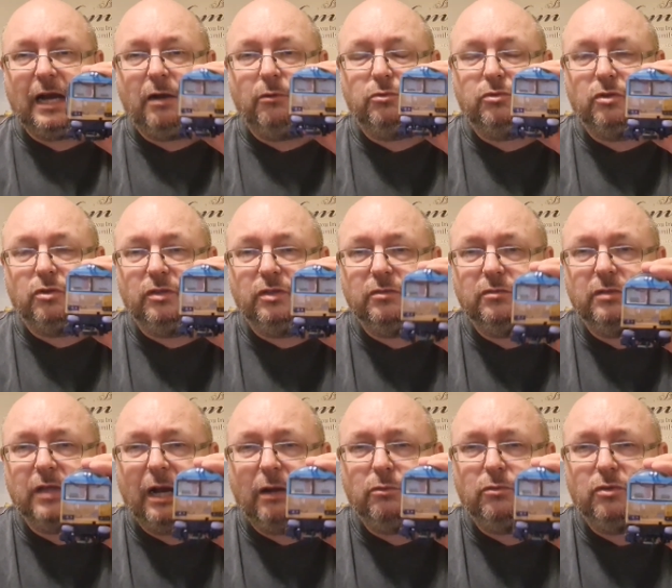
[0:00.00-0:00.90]

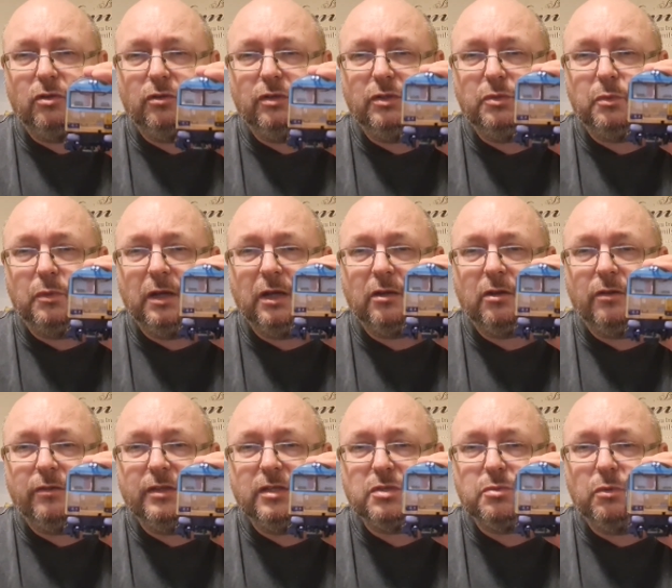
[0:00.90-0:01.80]
outdone his
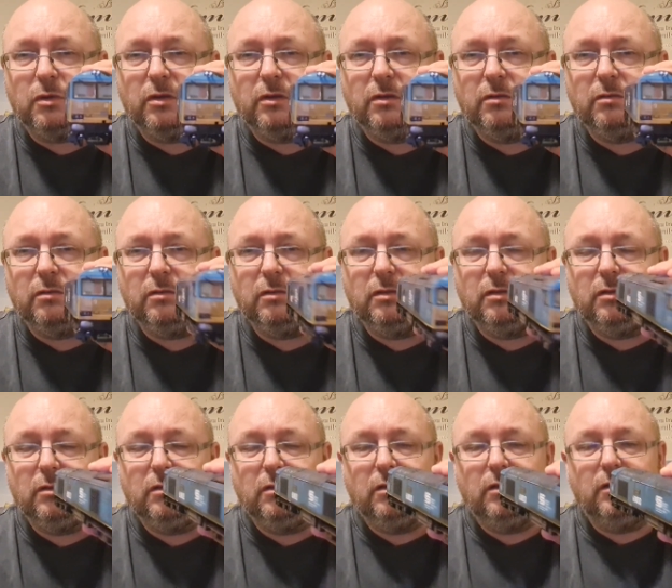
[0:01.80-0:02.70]
work on this one.
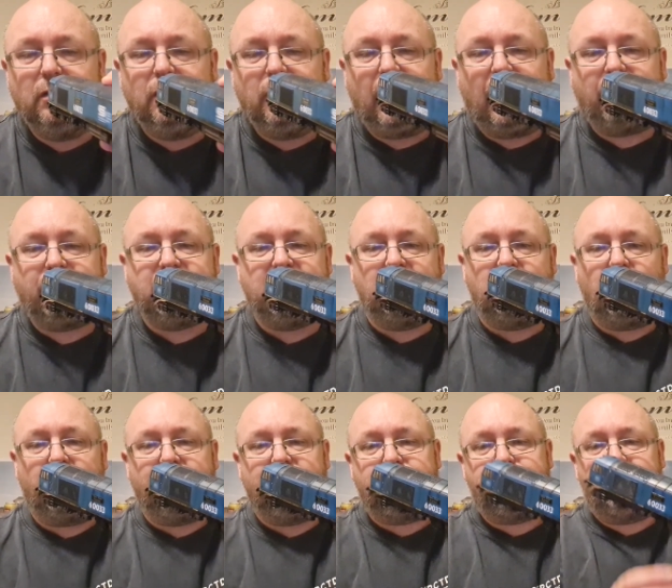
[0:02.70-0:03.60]
I've still
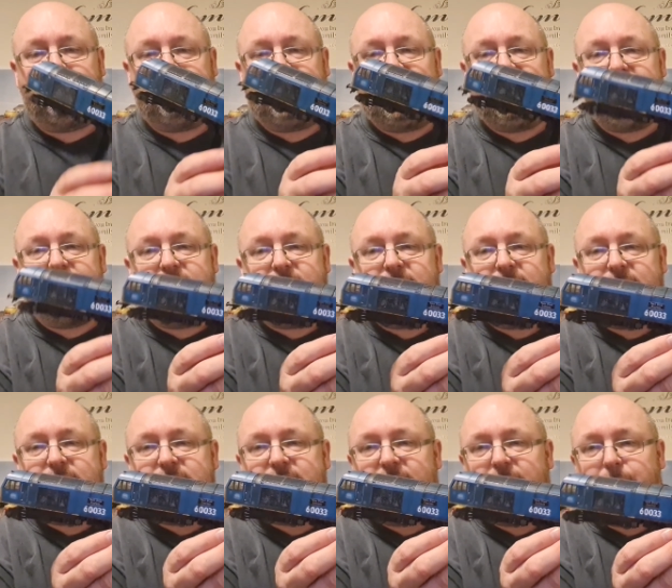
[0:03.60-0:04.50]
got to get the
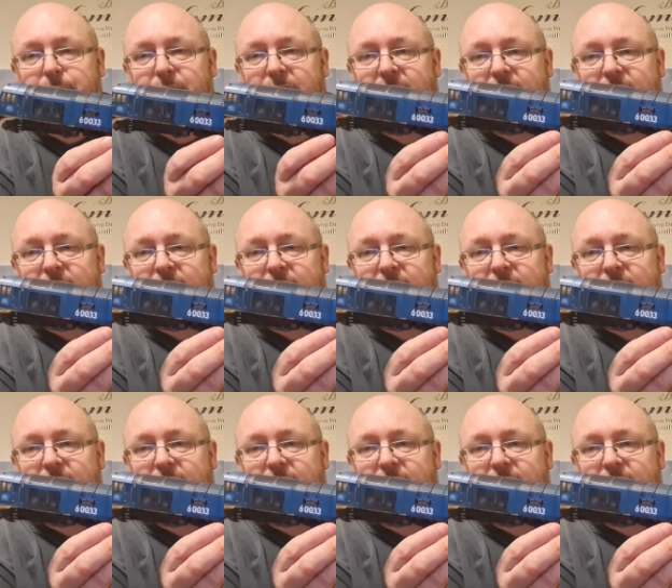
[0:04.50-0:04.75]
detail